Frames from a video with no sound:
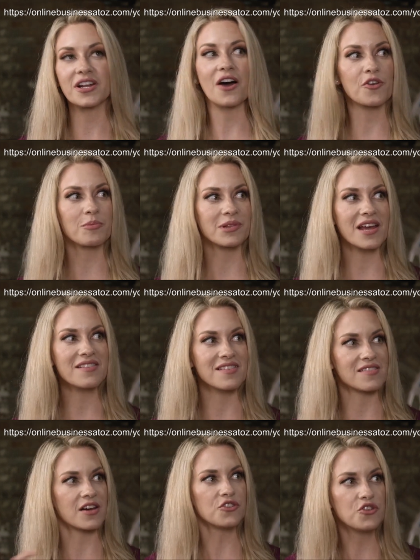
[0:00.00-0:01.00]
and other
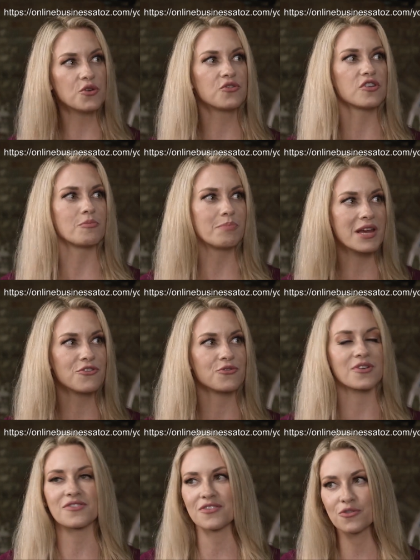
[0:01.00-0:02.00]
places on YouTube,
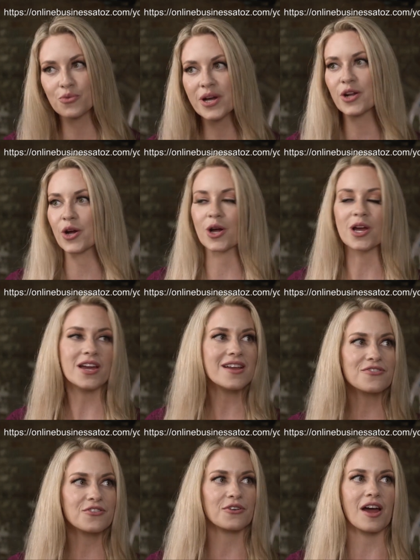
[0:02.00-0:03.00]
Pinterest, Twitter,
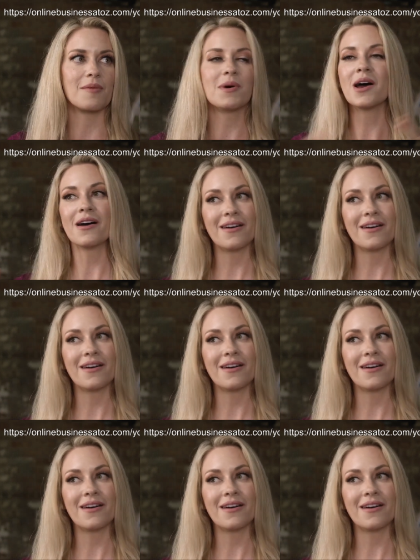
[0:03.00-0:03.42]
Instagram.